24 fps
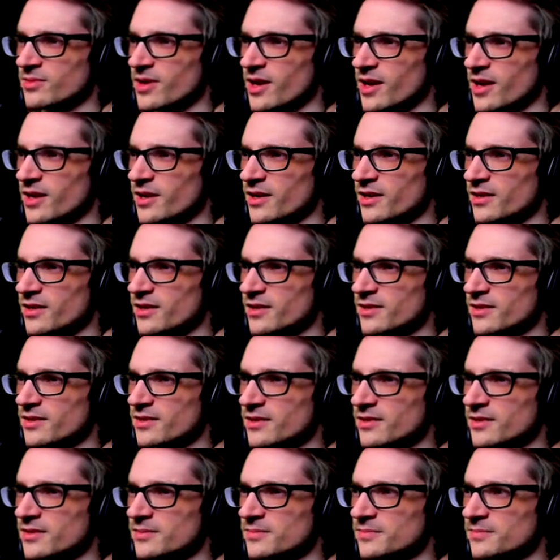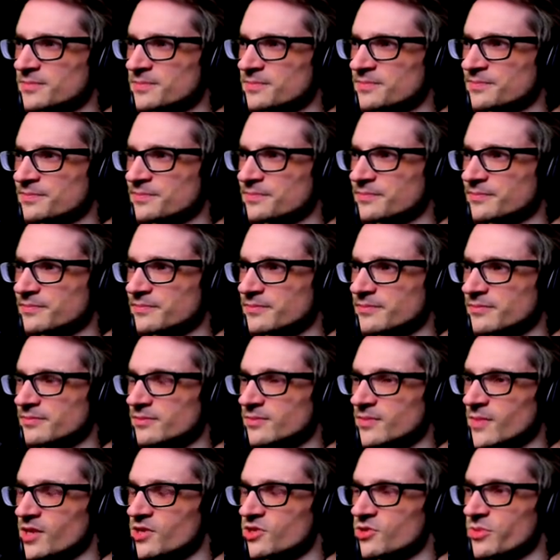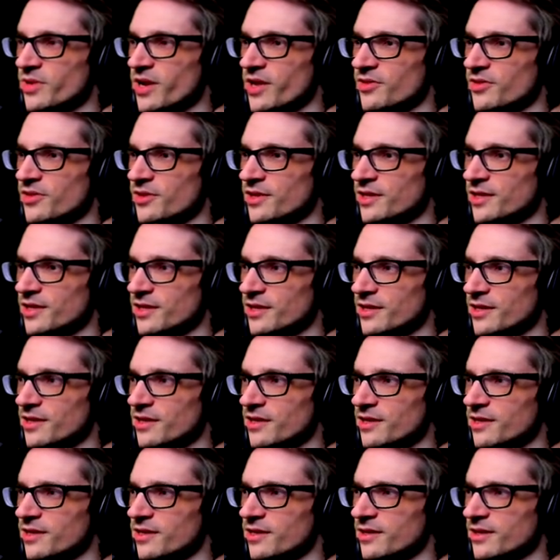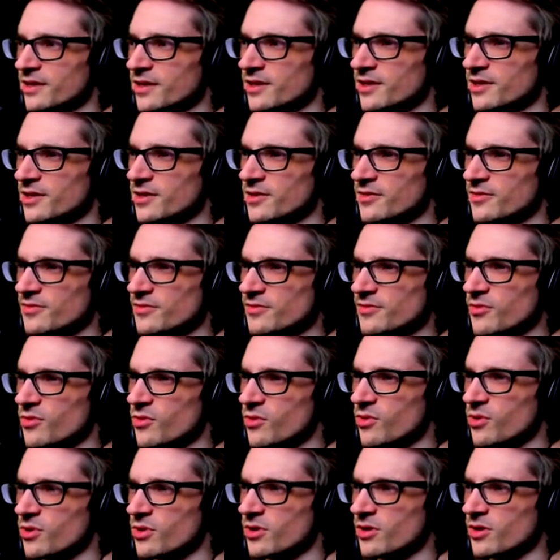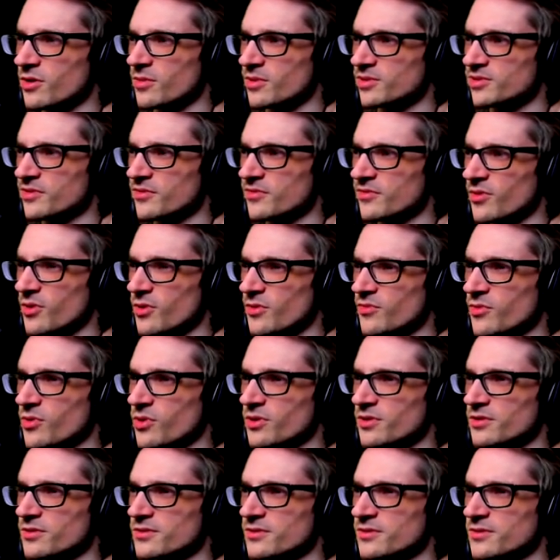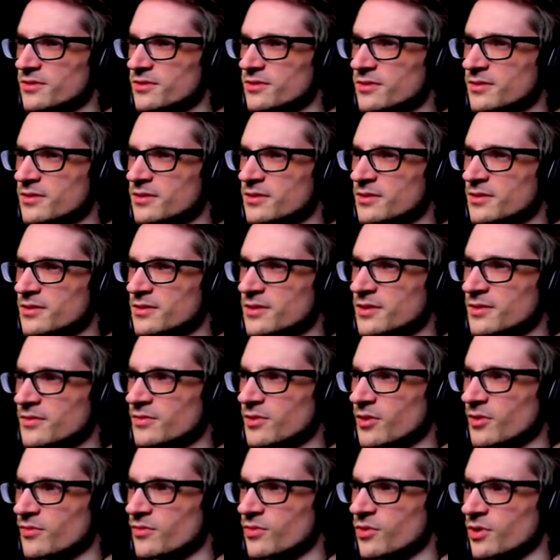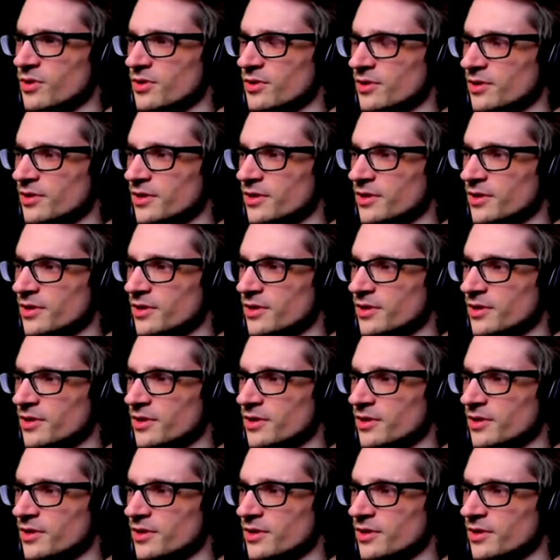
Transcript: um, so we got the key for was it floor four? Floor four.